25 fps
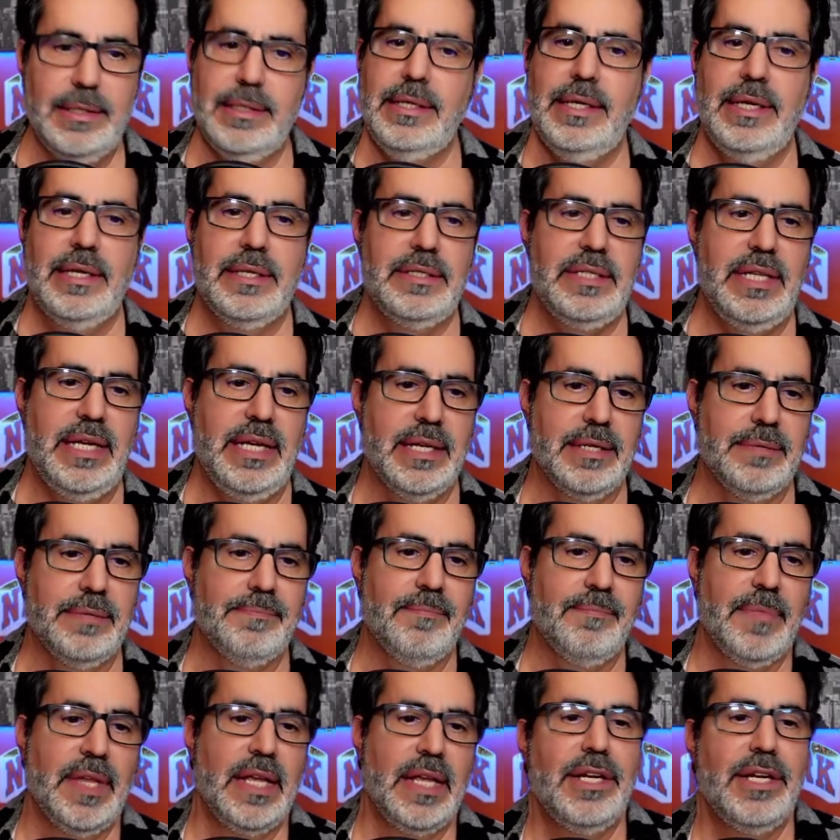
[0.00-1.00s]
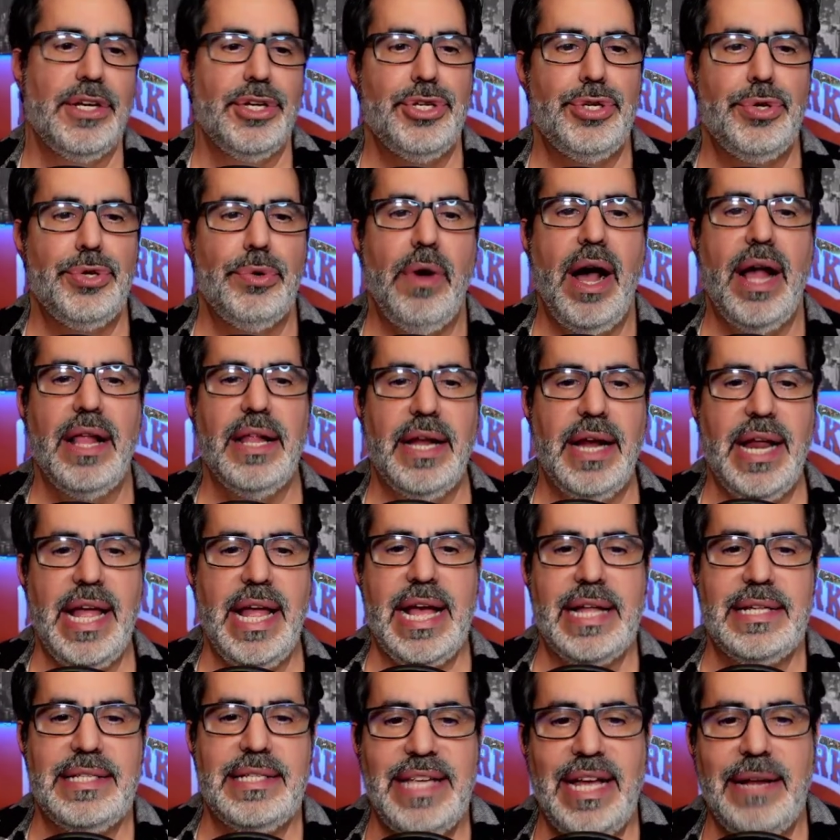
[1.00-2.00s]
Here's Ian. Drew Holiday
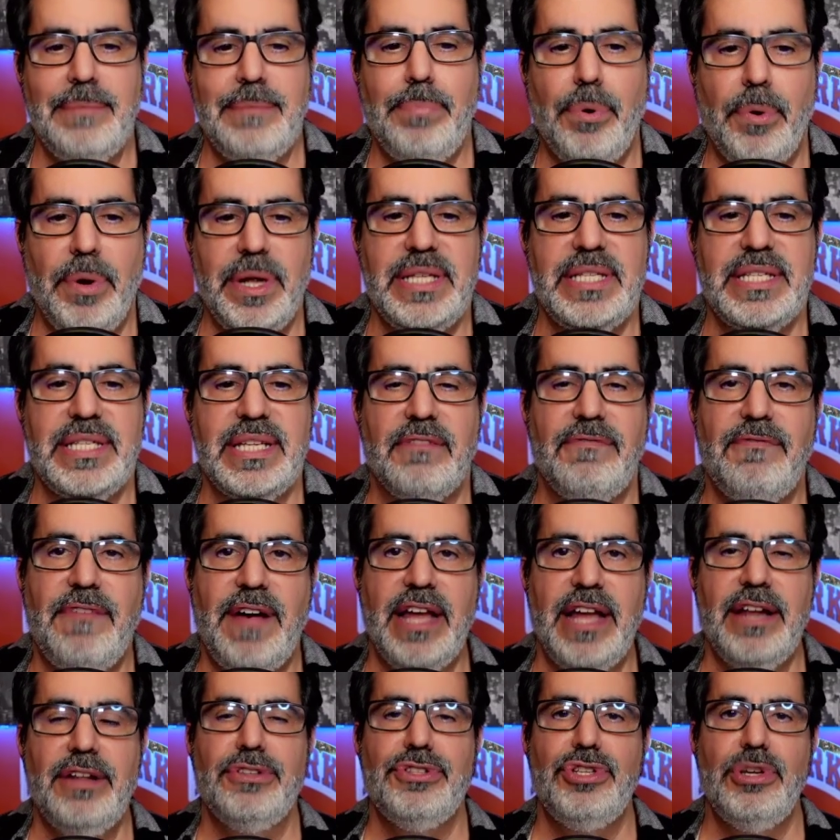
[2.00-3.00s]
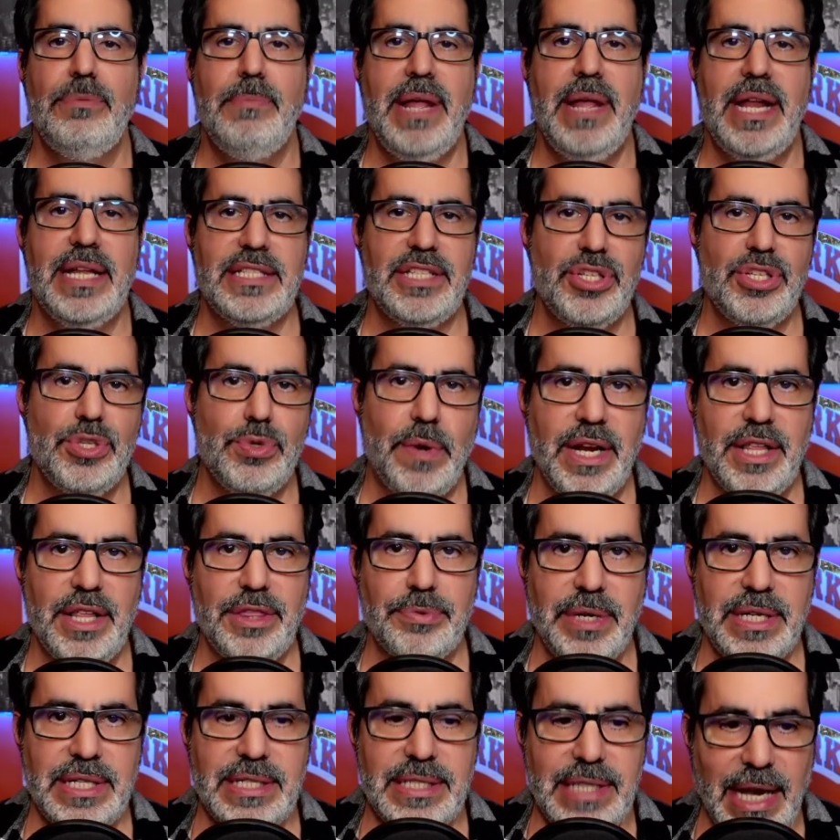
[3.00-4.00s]
had 10 points in the final 2 minutes and
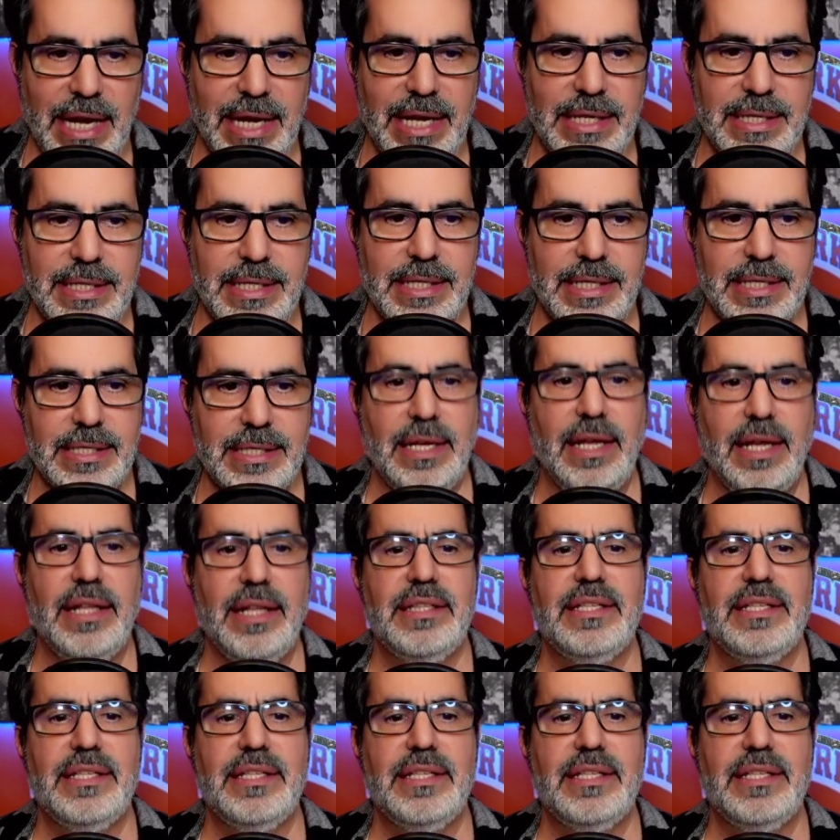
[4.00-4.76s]
23 seconds